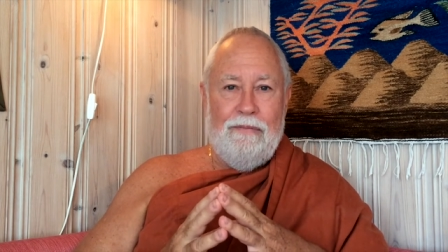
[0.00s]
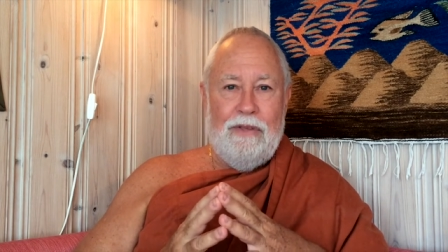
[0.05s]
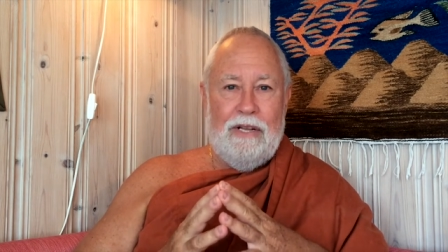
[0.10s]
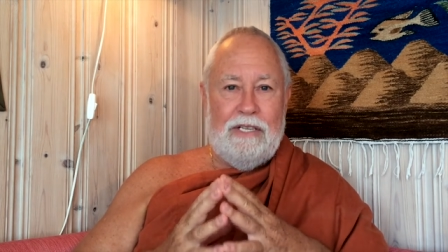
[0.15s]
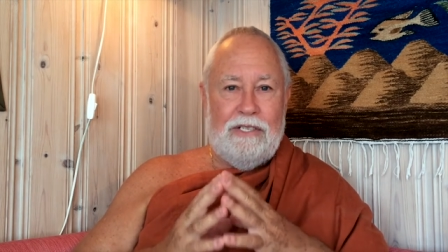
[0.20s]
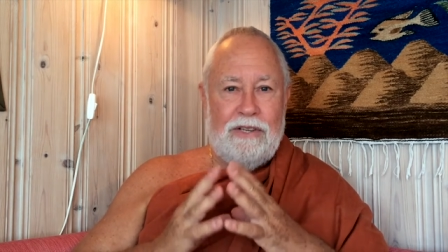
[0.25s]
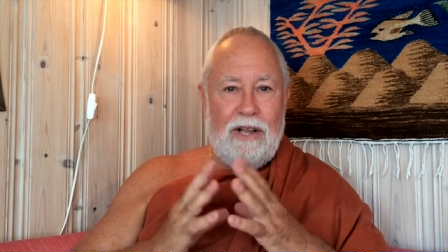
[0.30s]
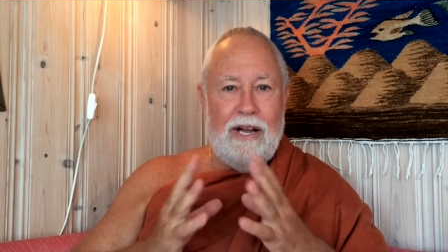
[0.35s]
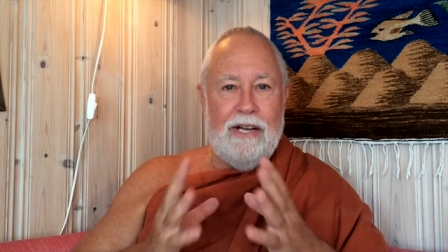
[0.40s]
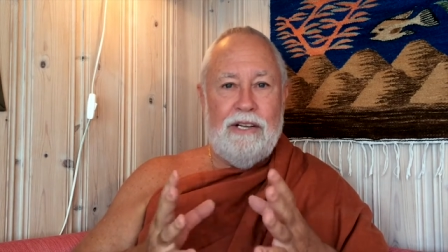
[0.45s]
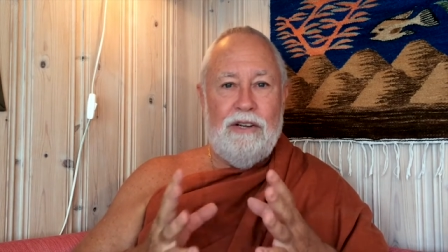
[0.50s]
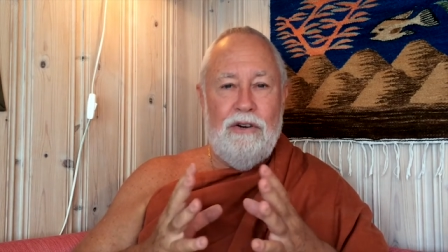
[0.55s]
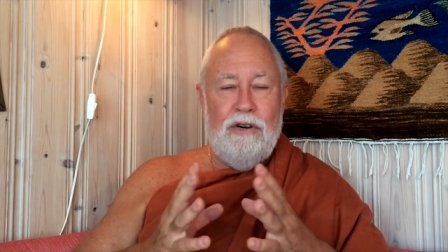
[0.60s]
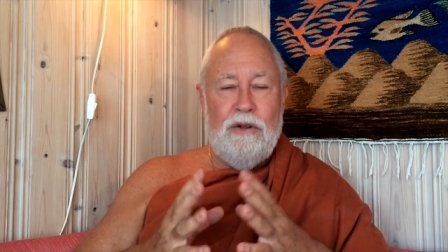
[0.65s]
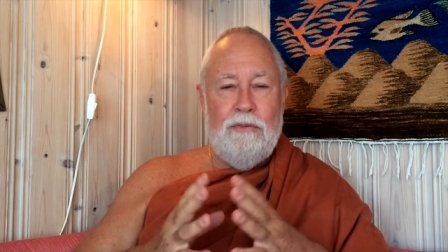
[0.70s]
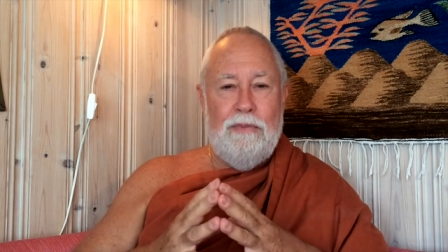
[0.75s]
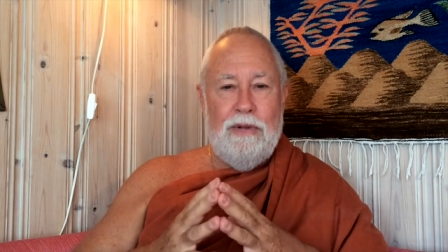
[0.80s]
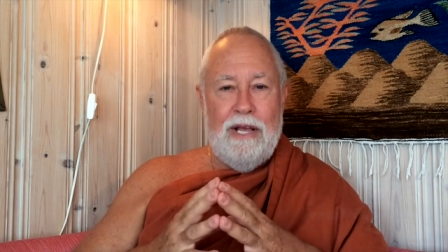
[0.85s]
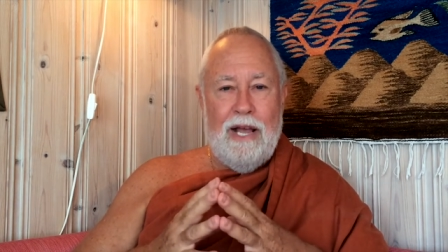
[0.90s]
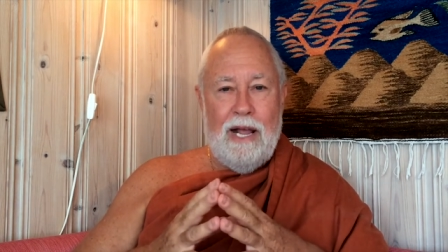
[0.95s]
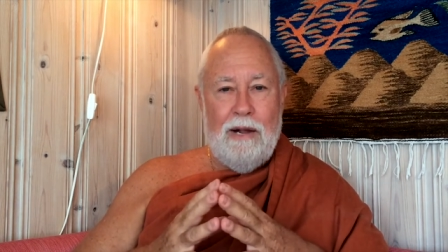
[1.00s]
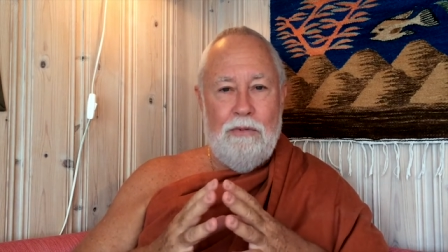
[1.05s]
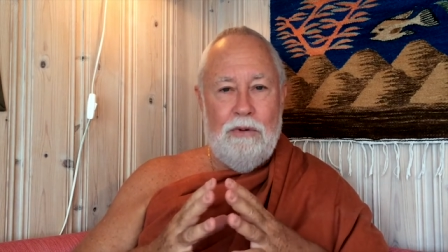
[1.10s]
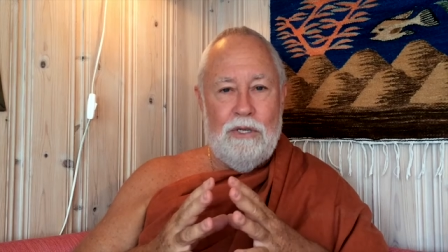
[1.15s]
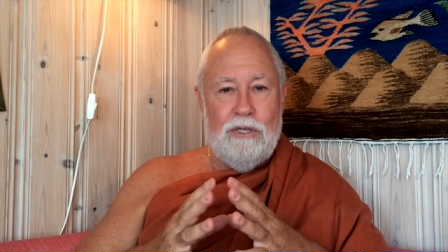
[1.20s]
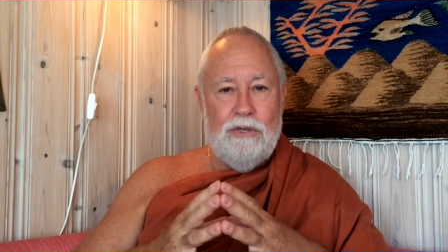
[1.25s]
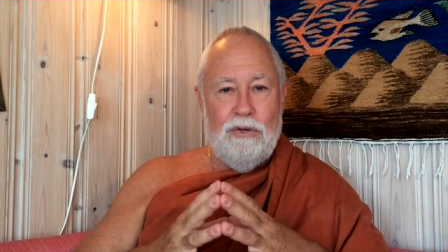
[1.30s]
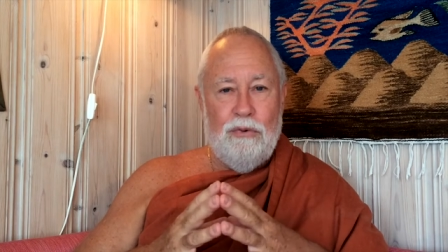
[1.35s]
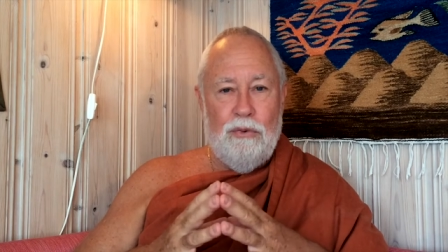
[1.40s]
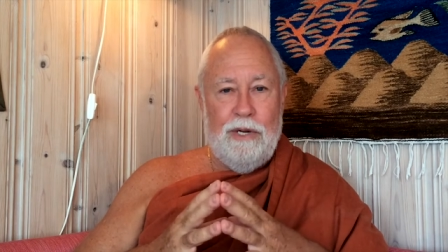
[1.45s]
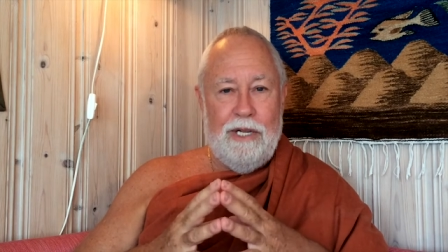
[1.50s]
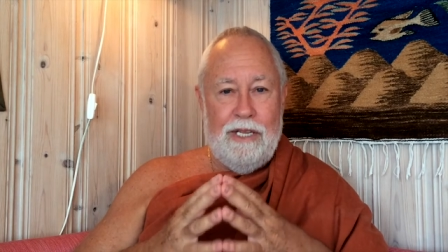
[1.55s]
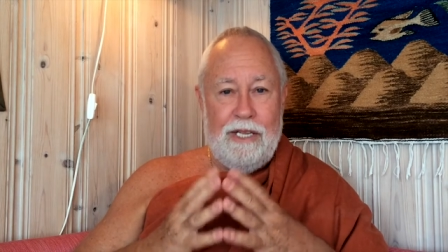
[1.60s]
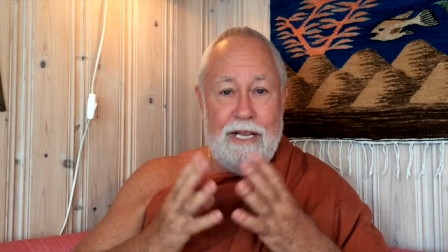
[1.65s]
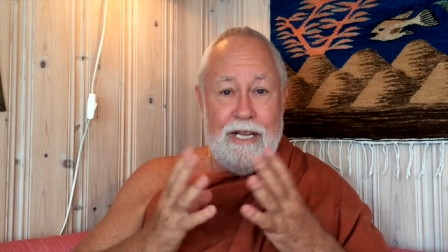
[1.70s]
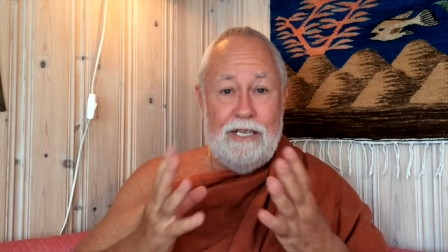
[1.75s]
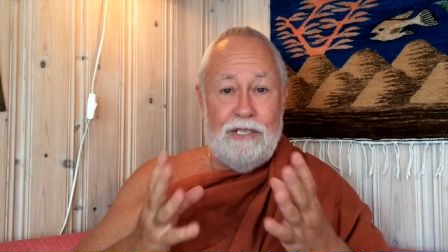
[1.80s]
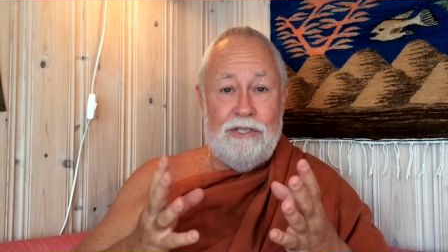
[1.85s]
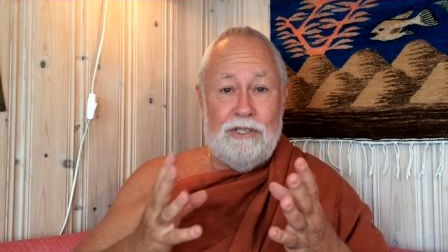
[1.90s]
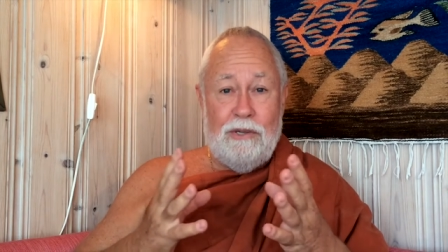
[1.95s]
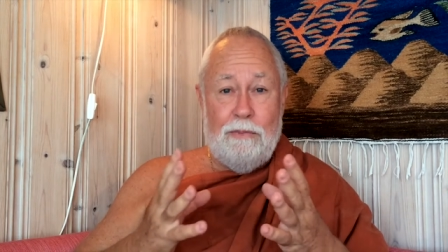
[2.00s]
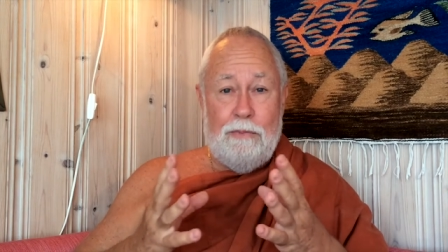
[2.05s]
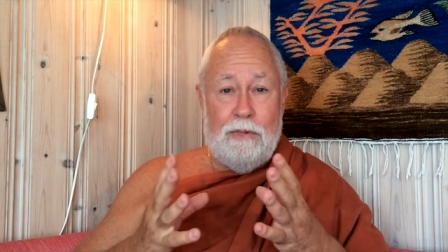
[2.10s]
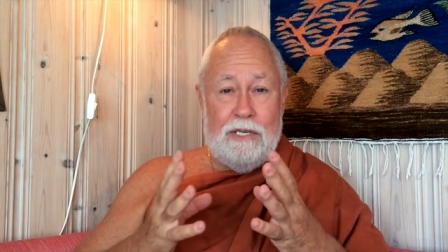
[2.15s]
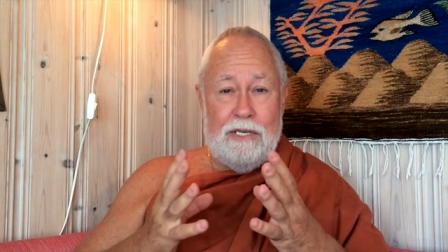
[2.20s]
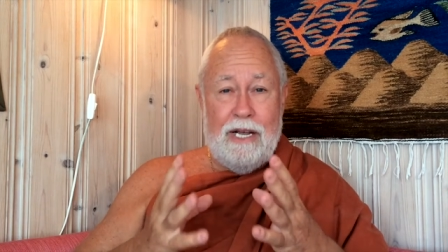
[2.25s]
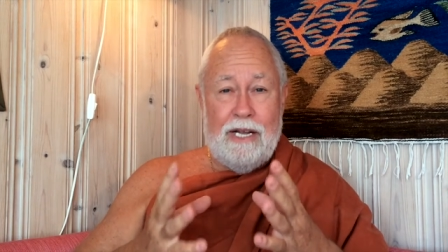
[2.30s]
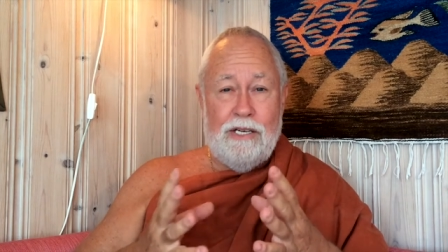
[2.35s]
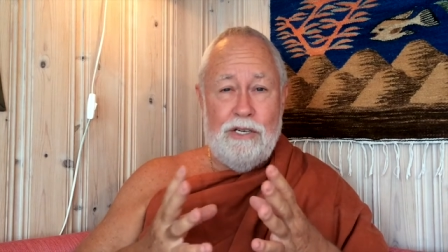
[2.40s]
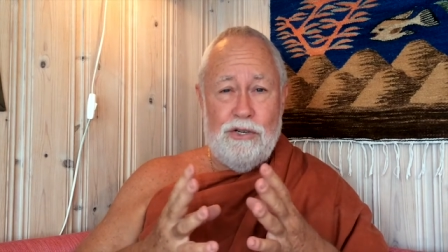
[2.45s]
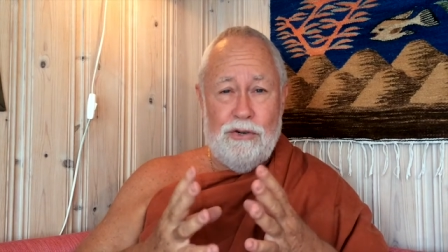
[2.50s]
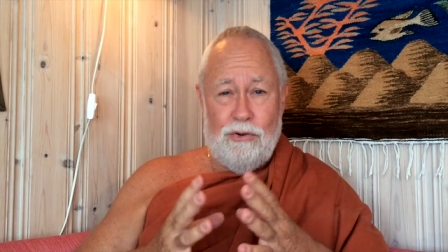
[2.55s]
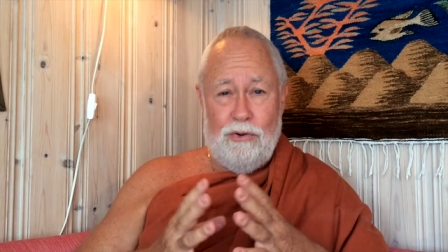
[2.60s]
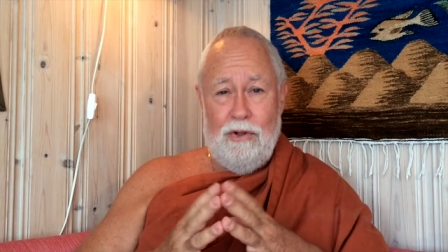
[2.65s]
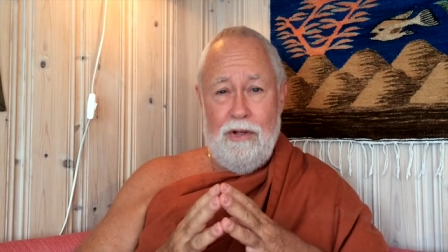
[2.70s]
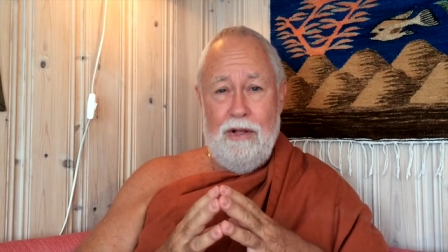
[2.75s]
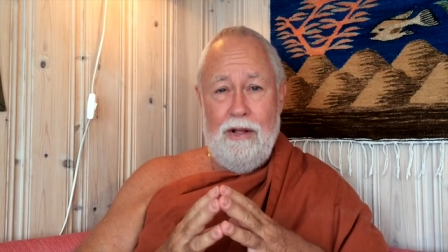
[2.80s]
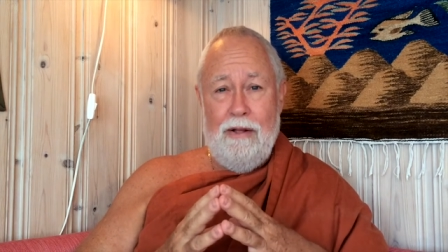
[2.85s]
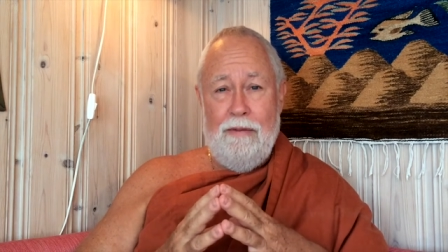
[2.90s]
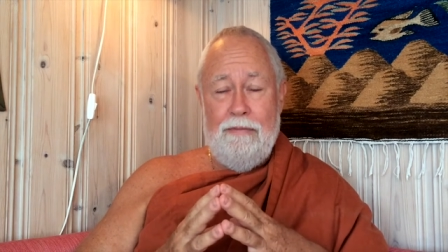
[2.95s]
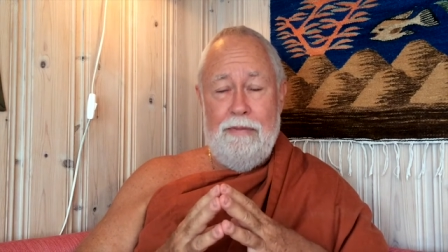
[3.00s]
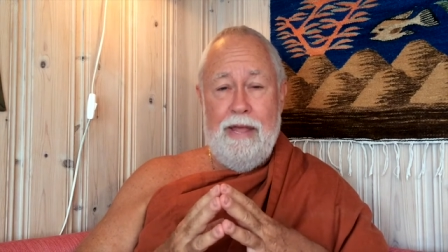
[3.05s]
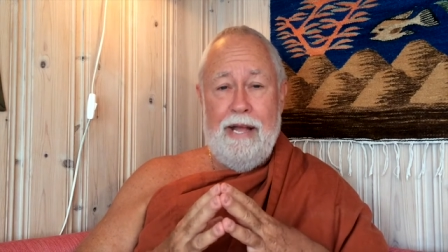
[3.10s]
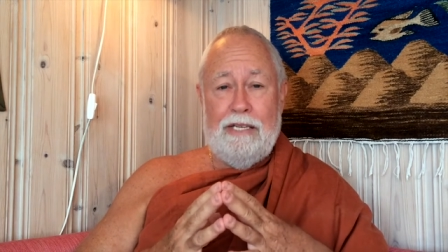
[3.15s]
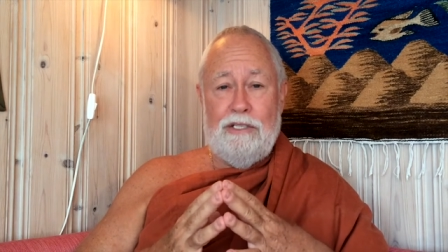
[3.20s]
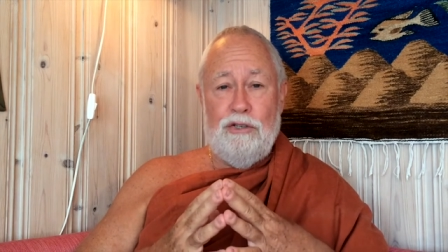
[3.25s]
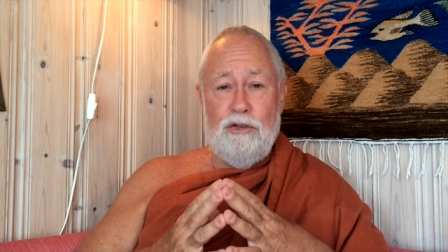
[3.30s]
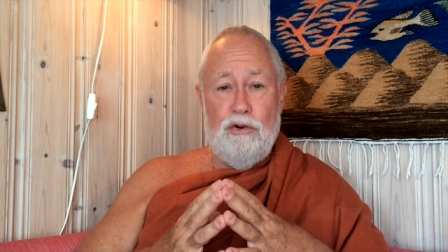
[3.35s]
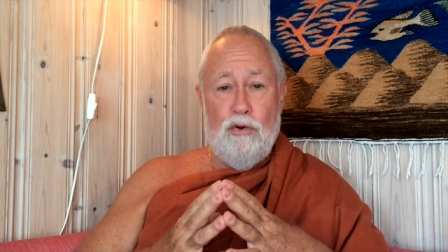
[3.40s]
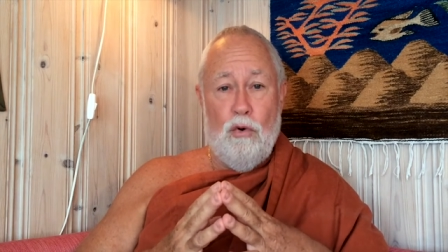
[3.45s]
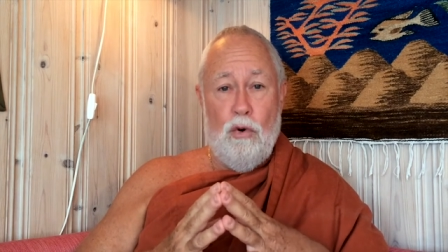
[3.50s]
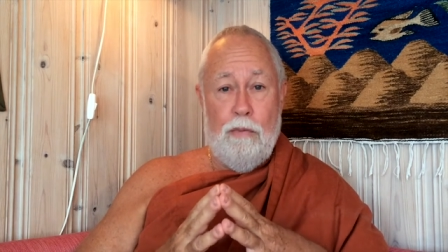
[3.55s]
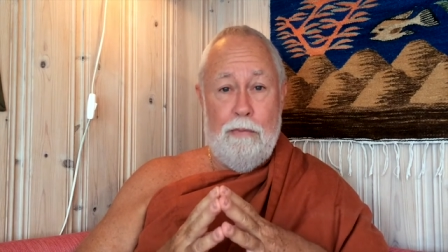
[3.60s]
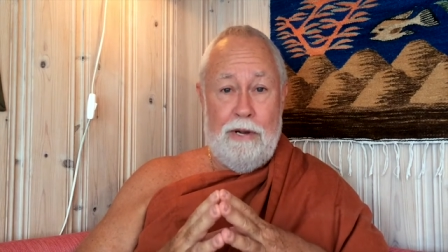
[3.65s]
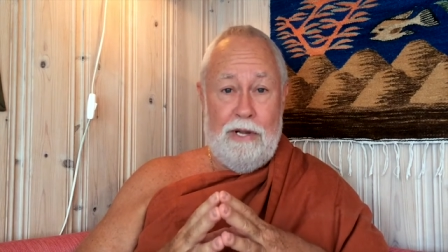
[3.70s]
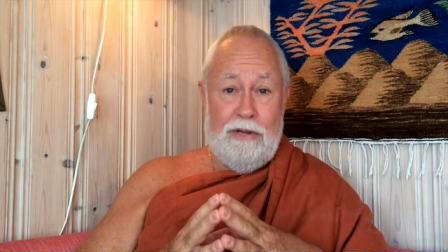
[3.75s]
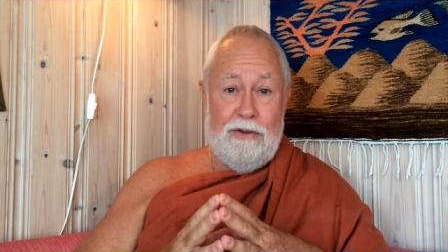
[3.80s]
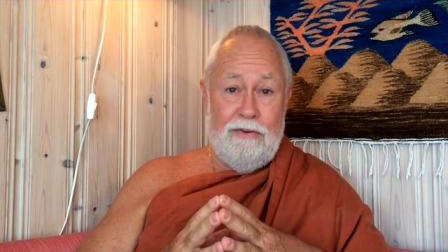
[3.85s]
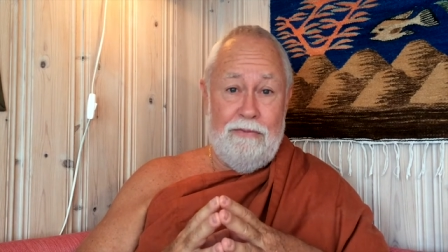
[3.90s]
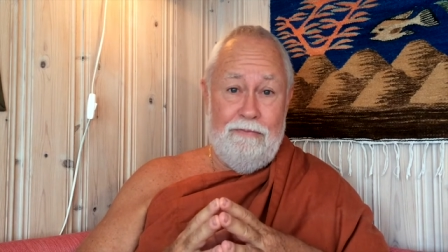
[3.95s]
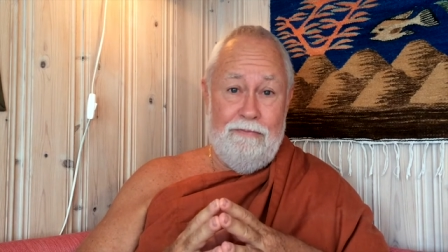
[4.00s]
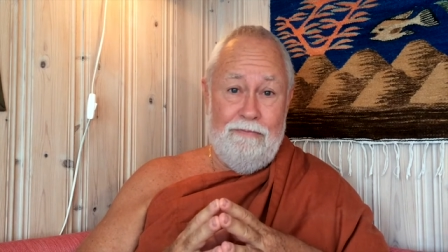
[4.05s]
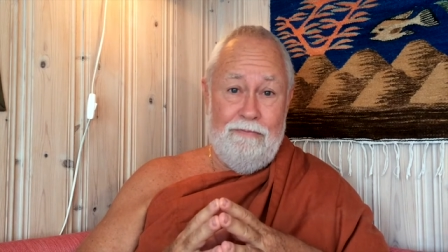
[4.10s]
it's not going to be able to release the potential that's dormant,